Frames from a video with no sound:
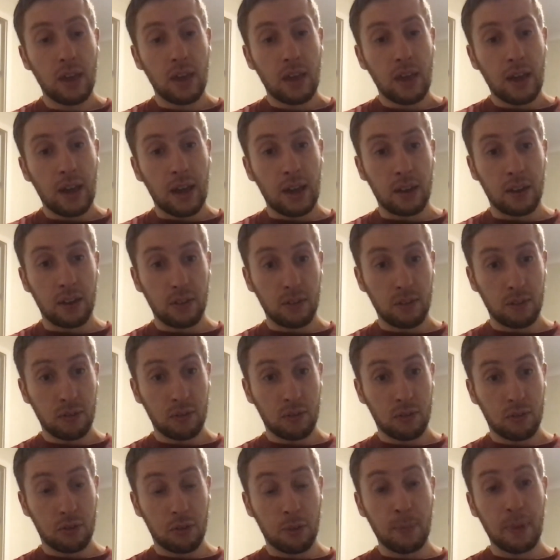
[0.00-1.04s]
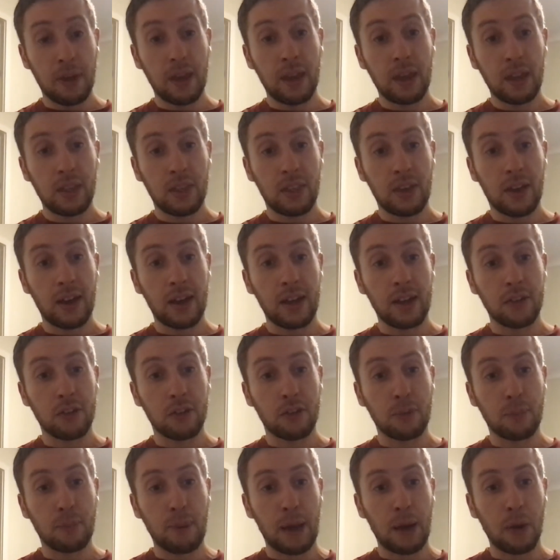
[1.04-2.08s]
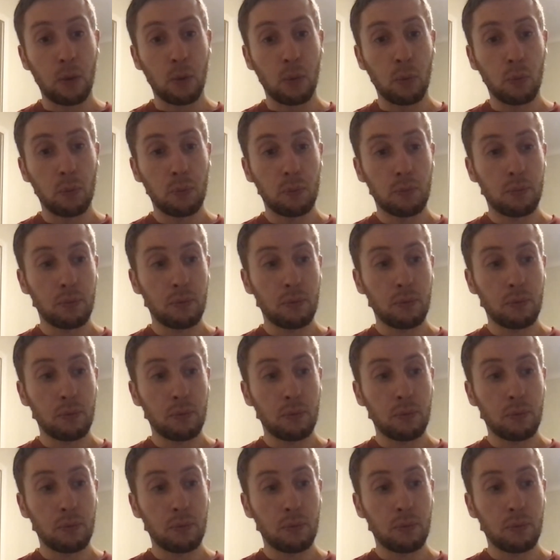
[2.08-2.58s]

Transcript: And to me, that is about